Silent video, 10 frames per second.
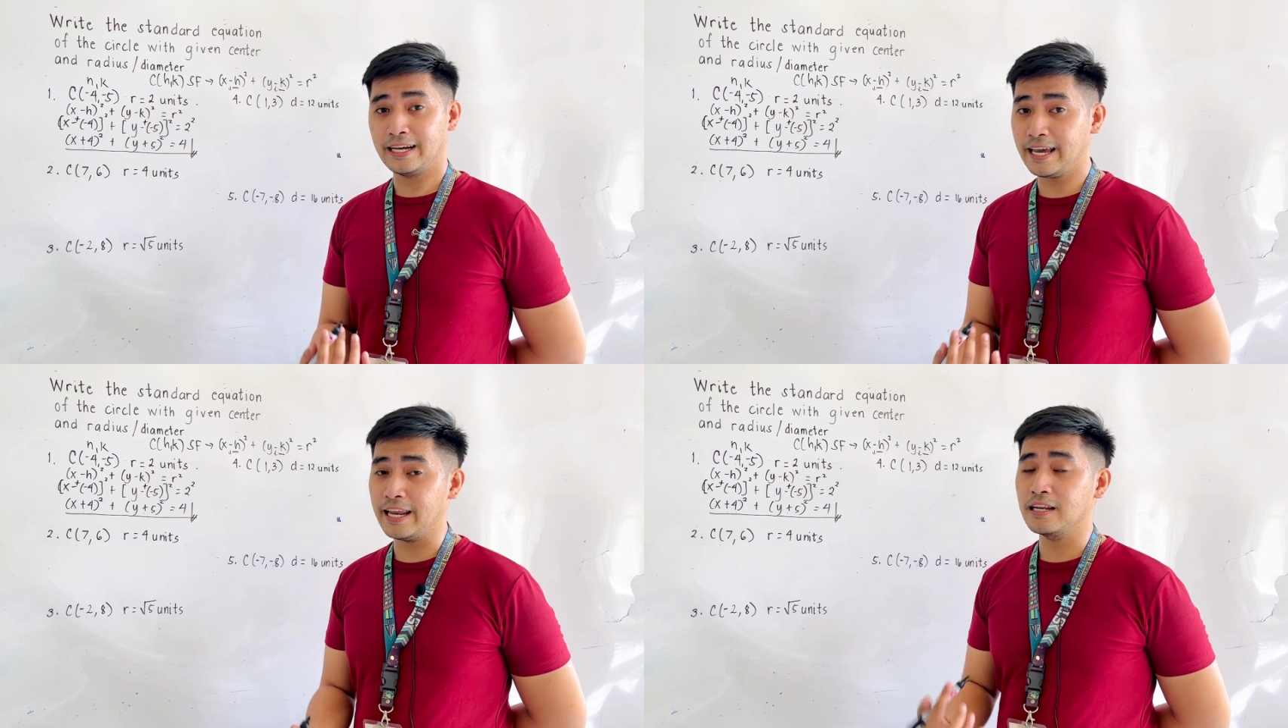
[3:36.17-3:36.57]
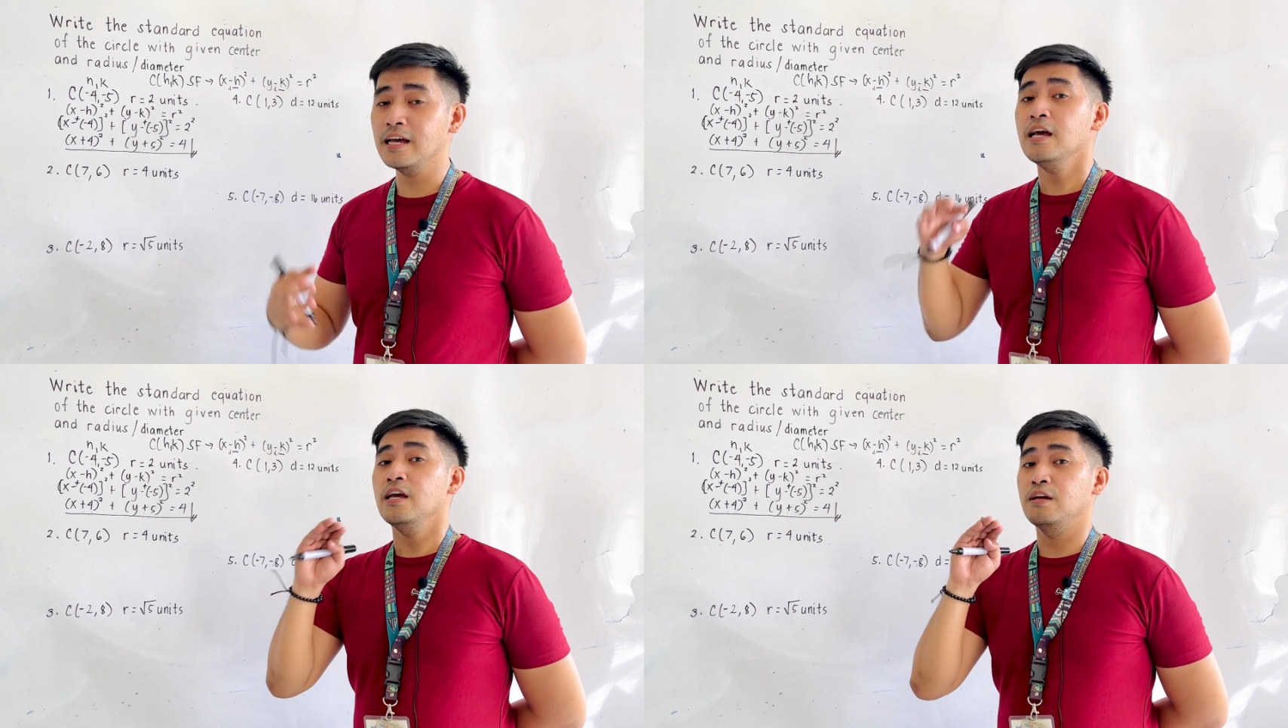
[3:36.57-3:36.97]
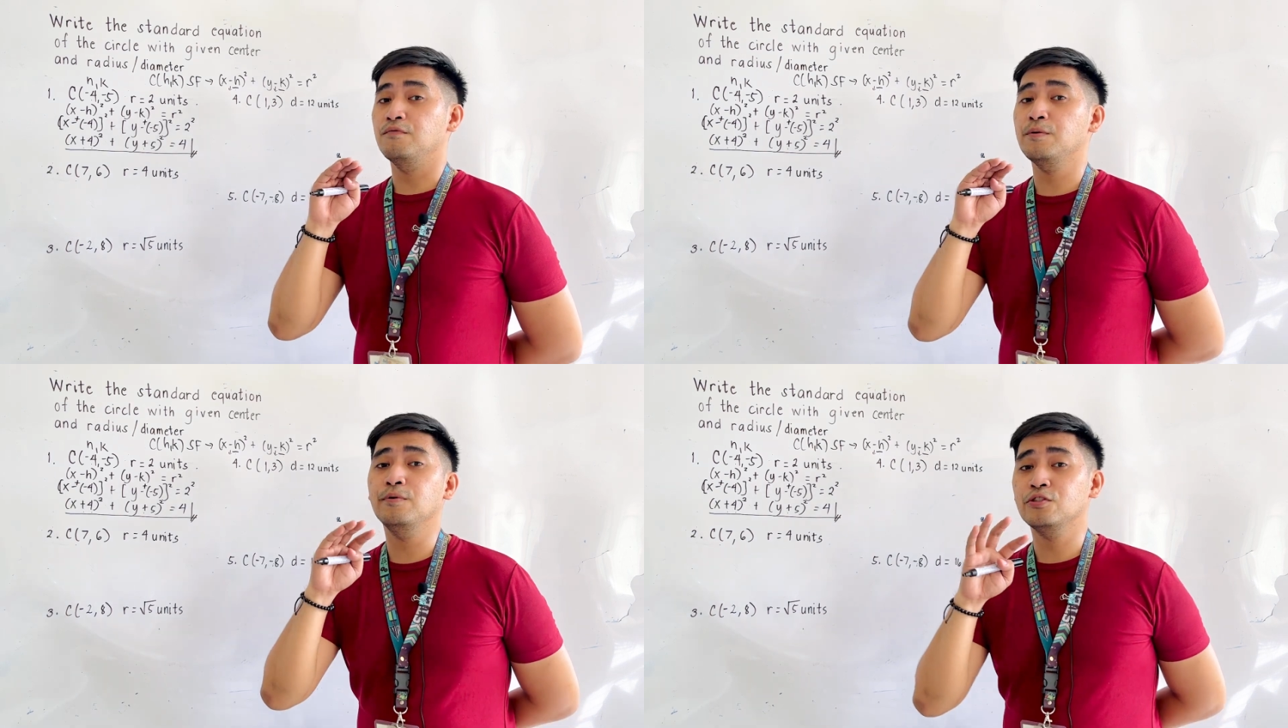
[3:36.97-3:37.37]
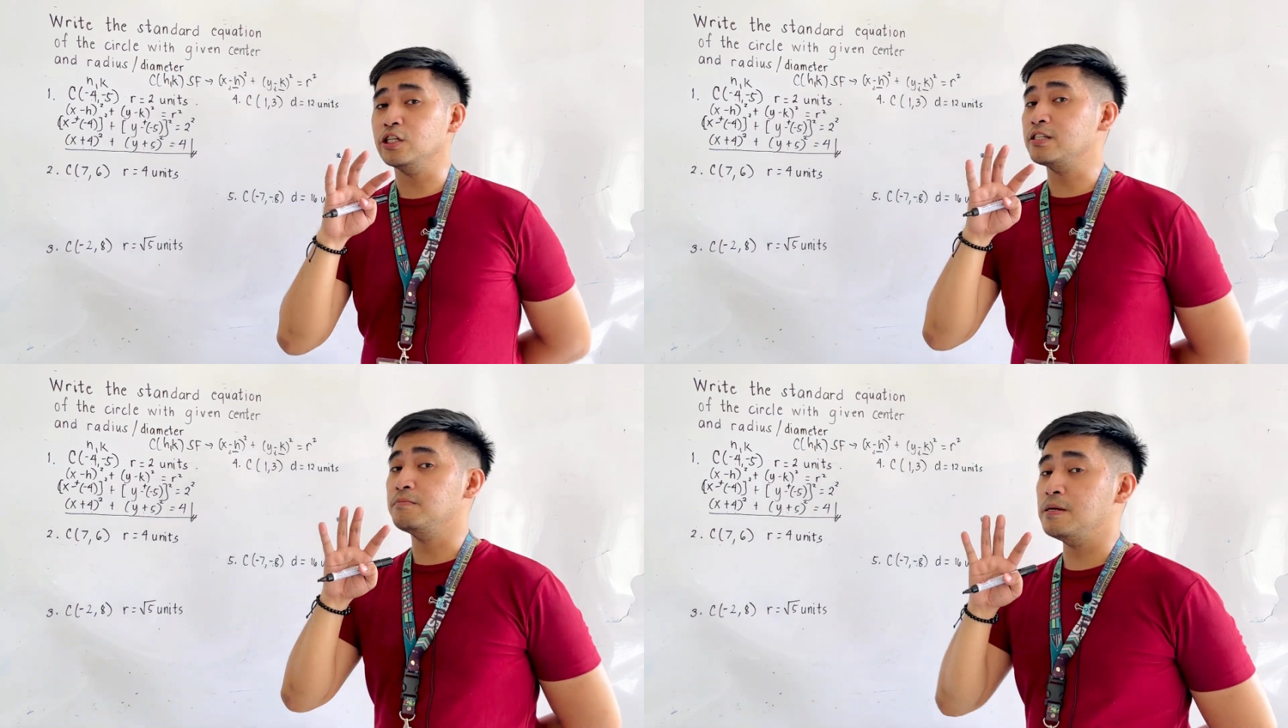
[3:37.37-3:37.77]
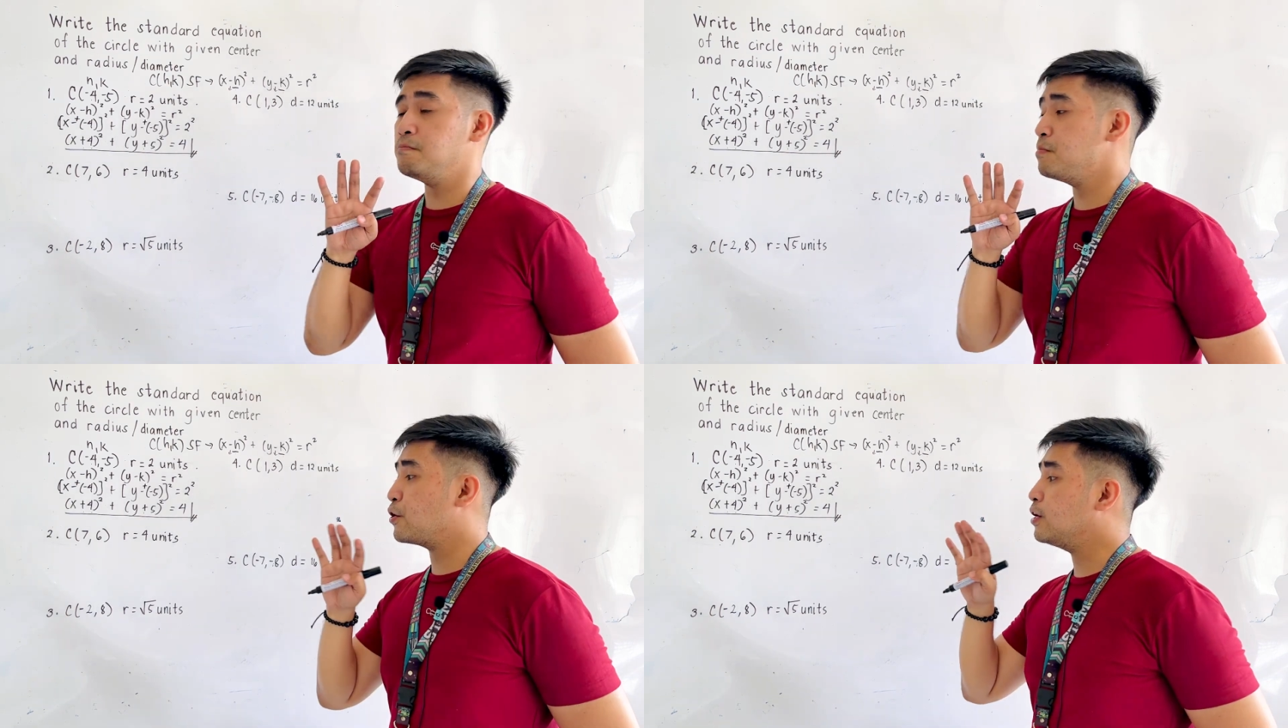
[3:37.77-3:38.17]
Again, if we will just be
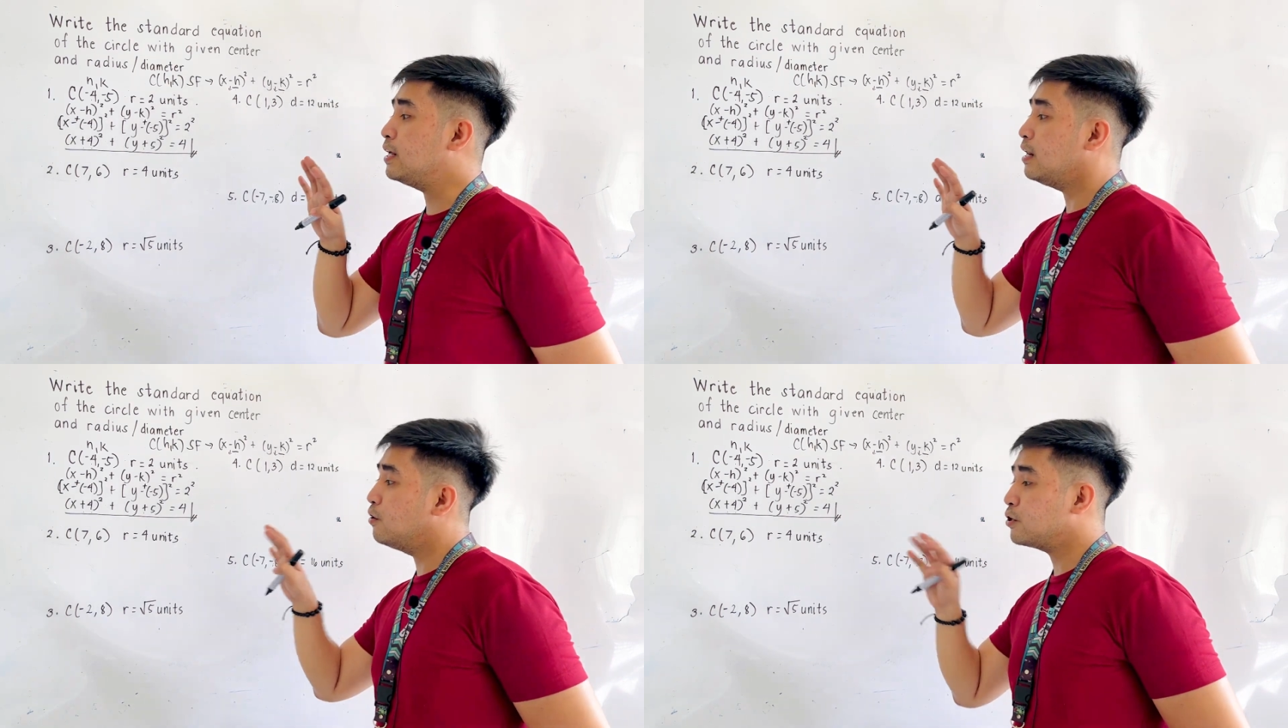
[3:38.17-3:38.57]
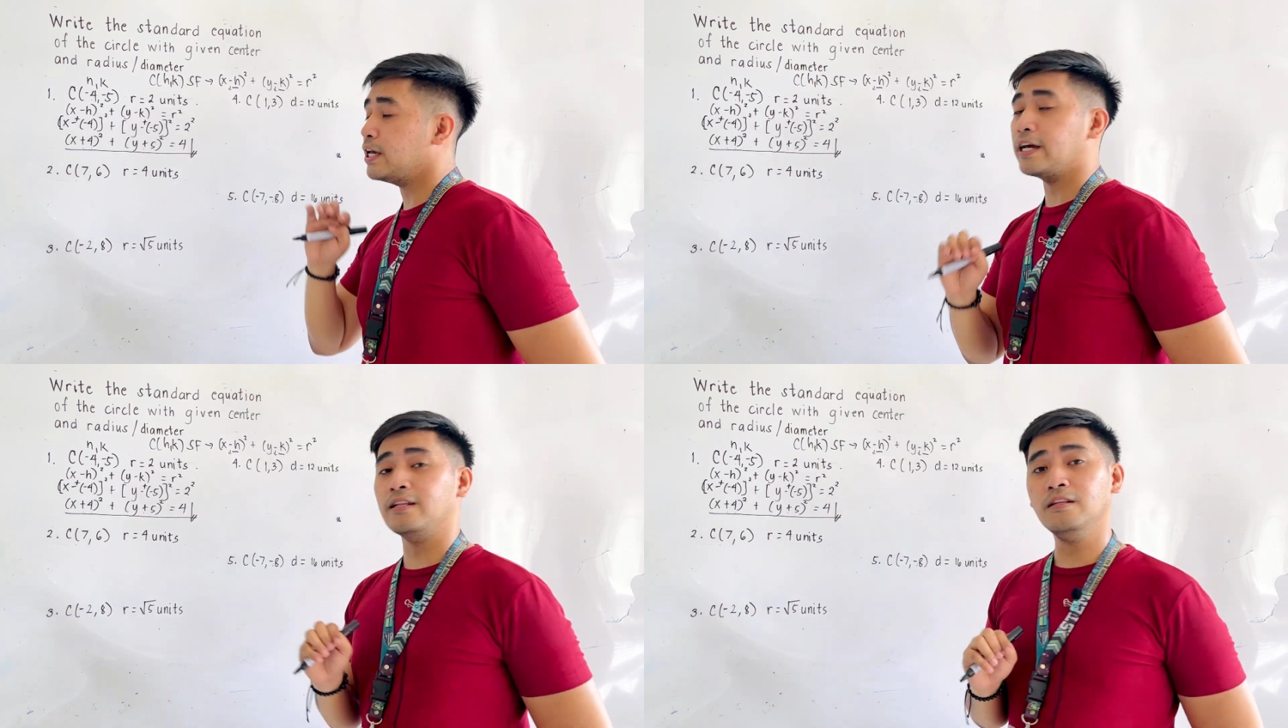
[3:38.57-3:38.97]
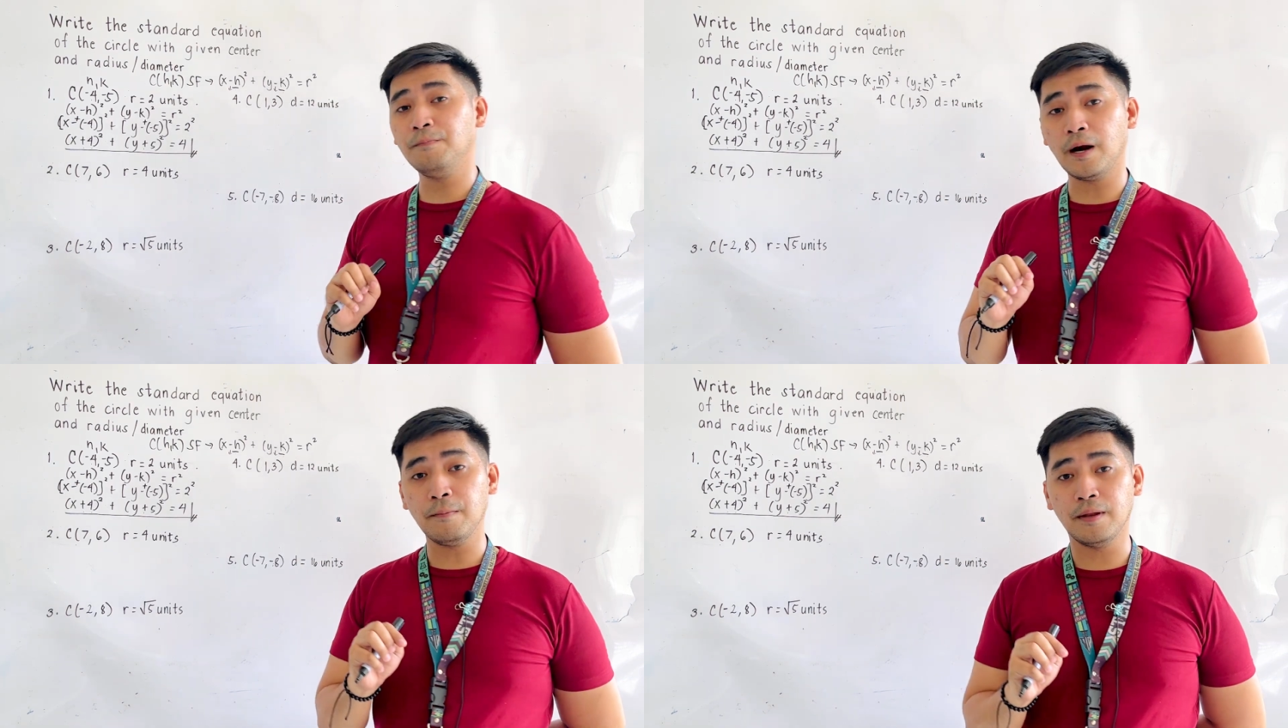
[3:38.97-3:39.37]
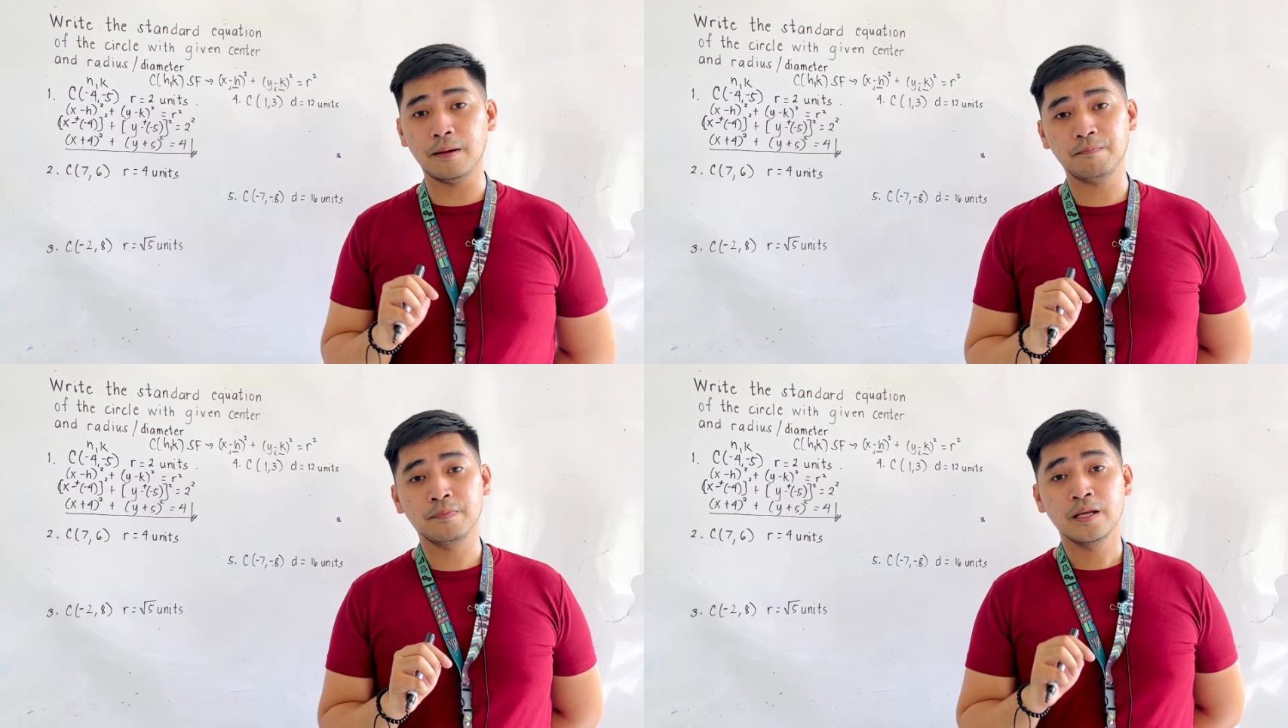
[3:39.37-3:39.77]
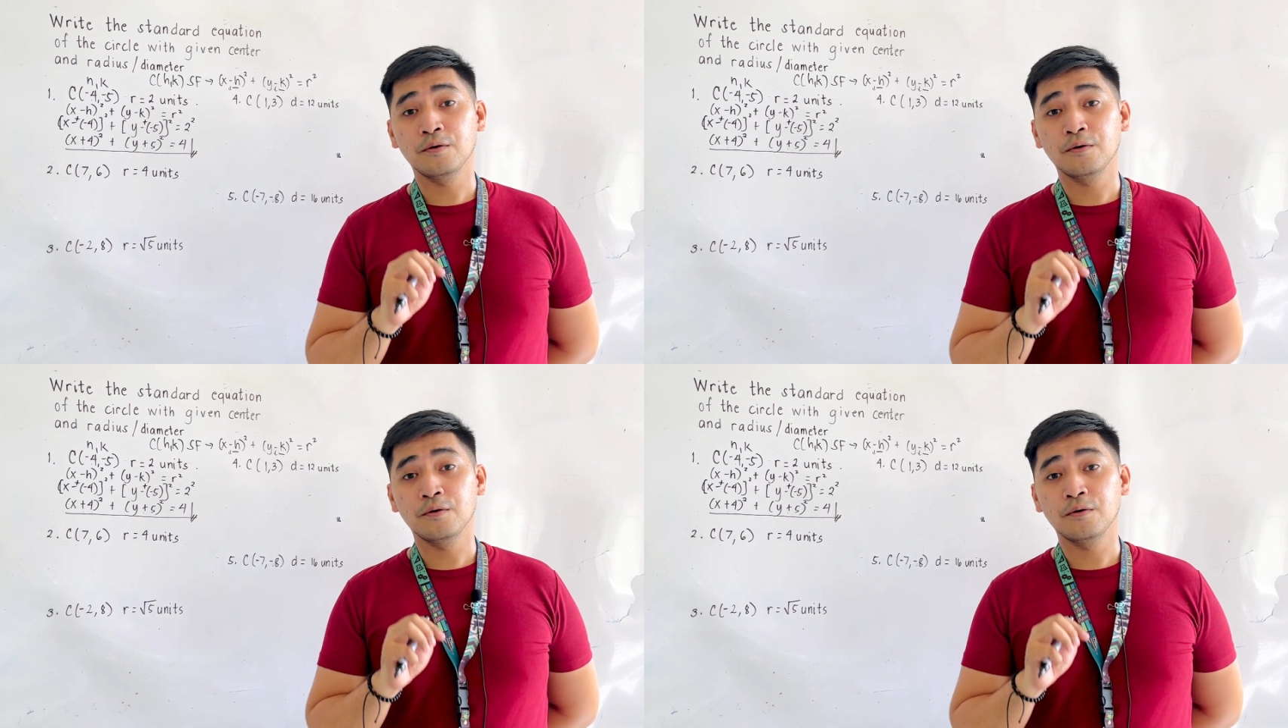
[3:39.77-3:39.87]
merely looking at the problem,